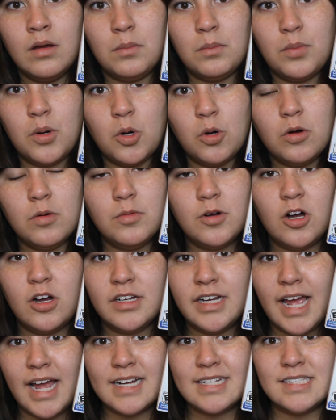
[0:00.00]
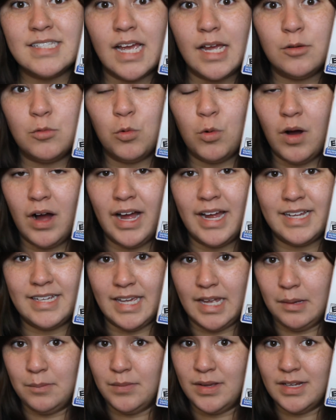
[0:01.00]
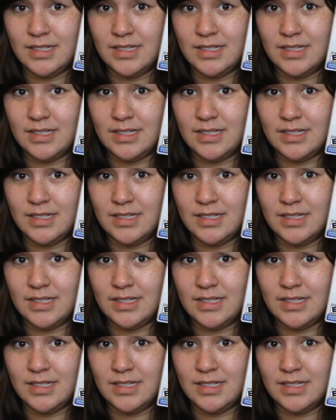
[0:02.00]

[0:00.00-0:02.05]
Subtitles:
Pokemon X and Y came